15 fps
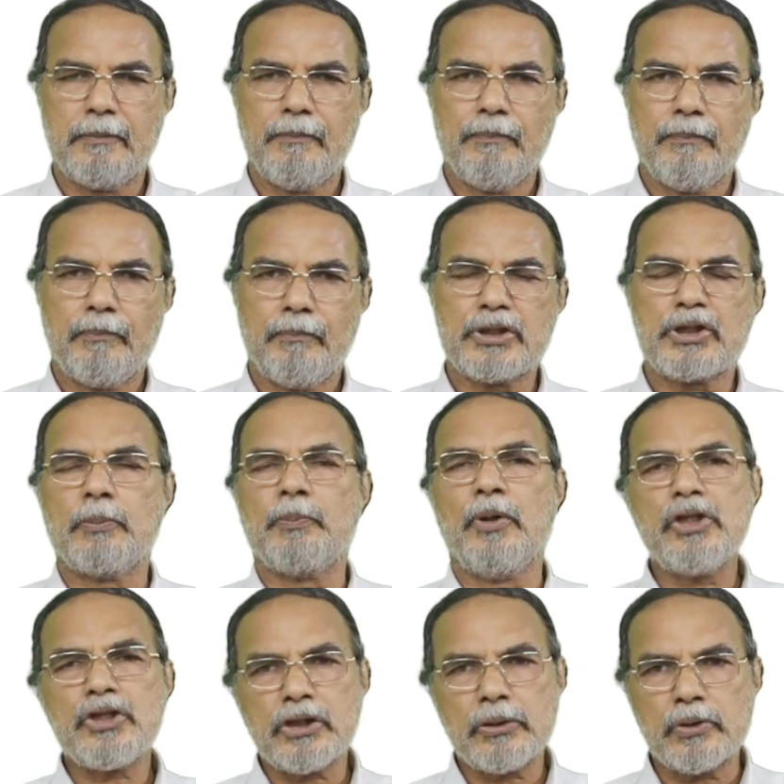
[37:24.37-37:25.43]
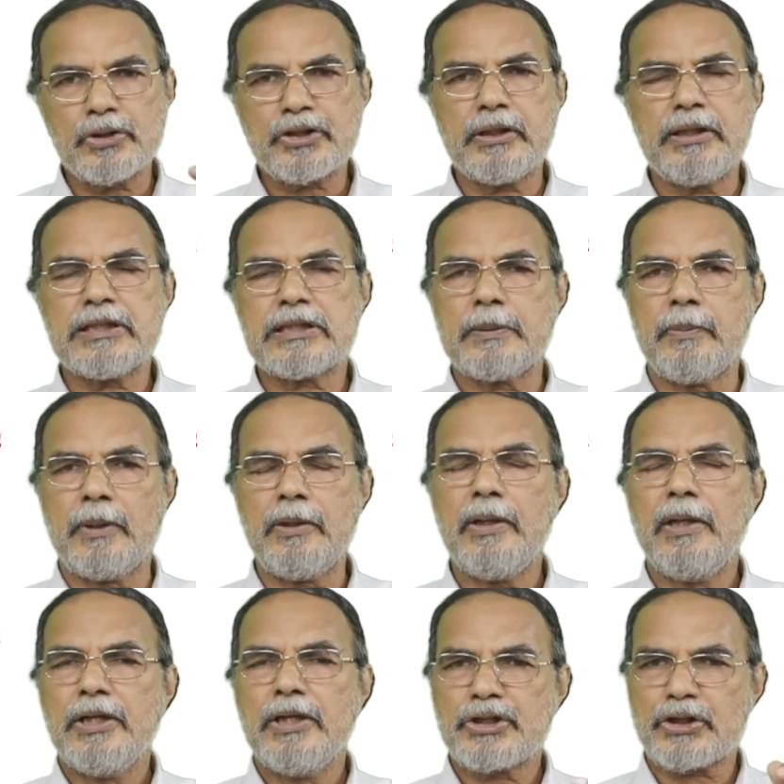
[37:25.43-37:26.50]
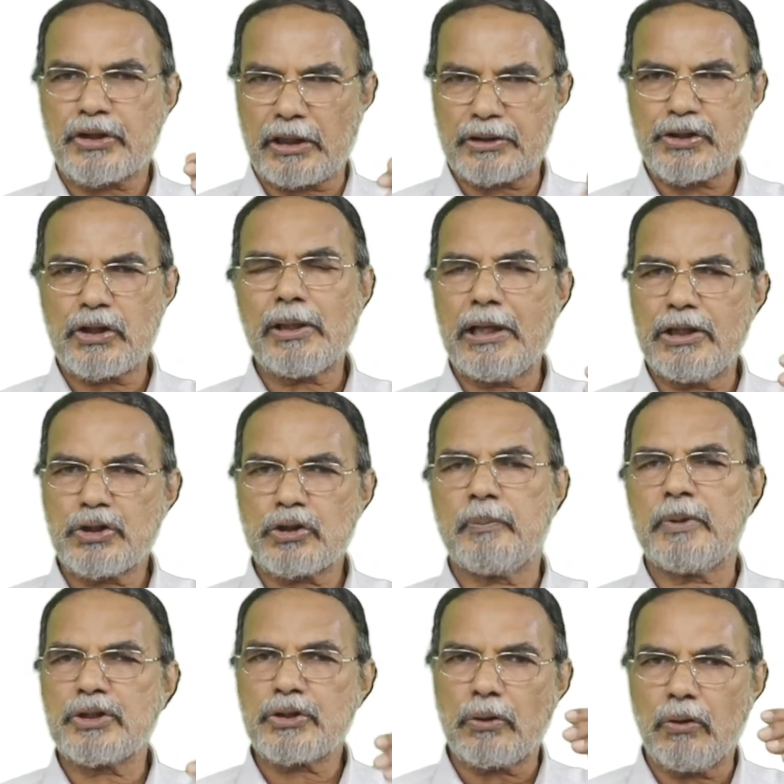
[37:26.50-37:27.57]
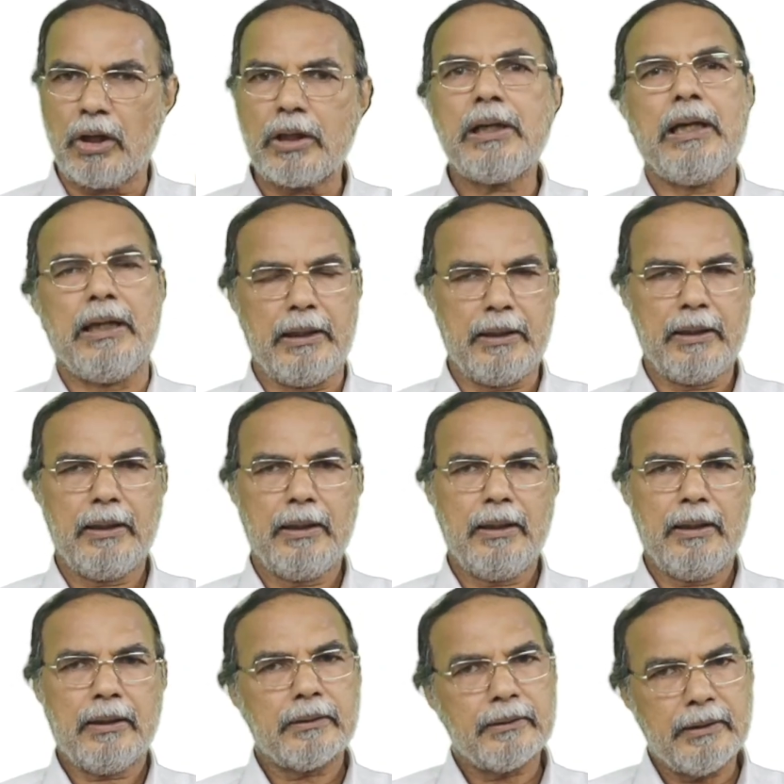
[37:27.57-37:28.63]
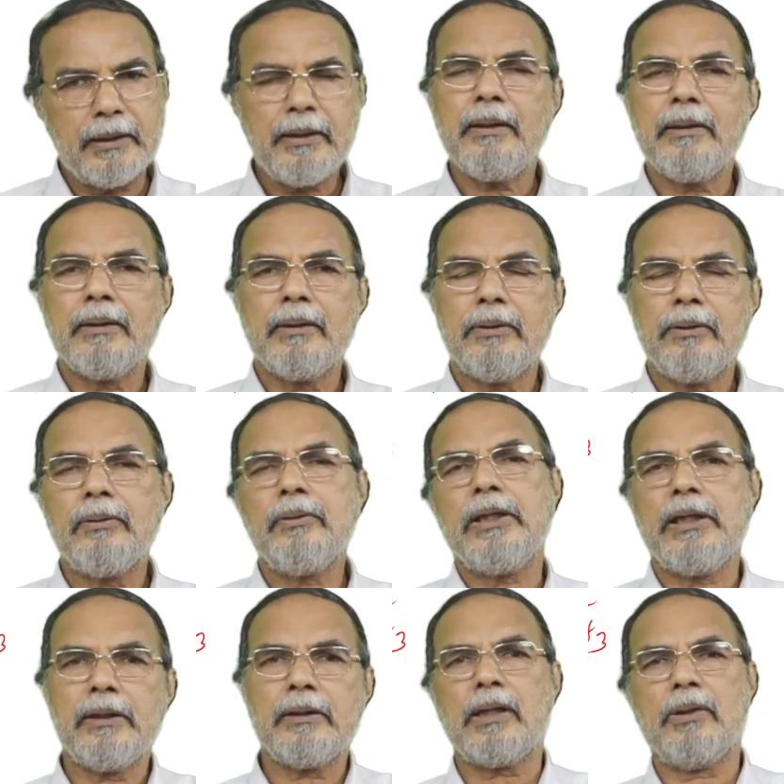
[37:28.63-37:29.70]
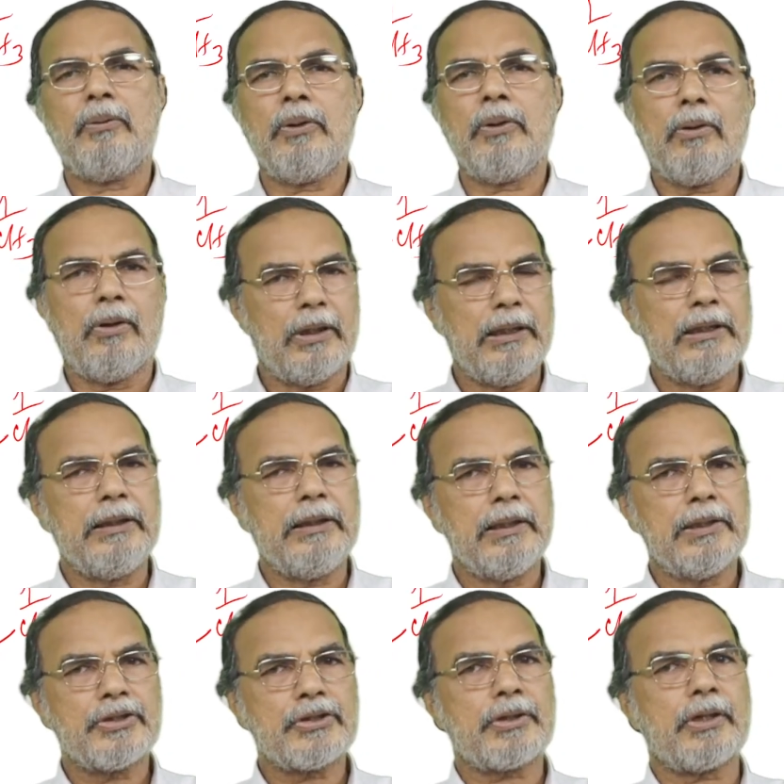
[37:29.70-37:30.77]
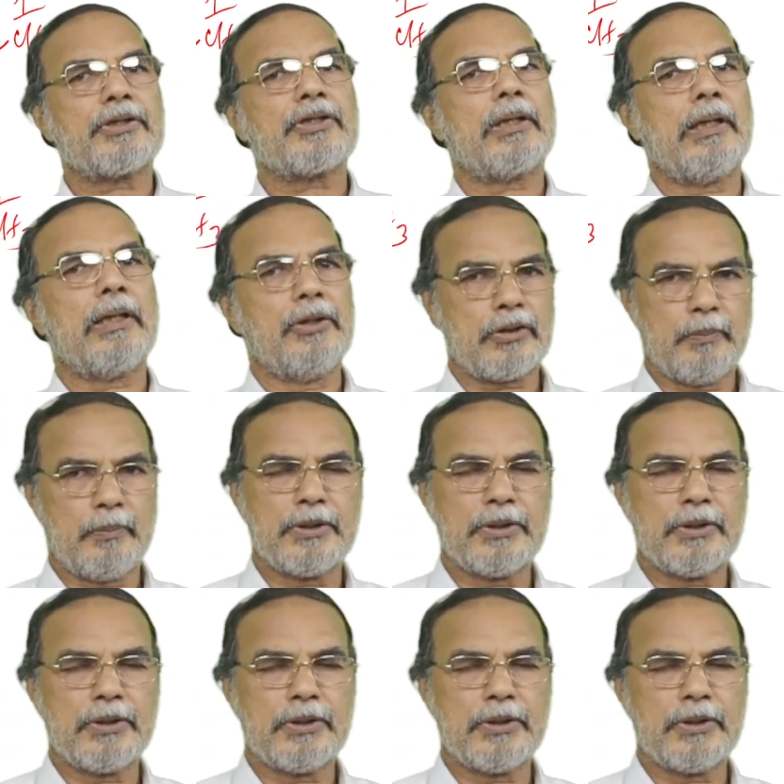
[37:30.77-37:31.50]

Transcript: But suppose the question is about structural isomers only, then you need count only the structural isomers.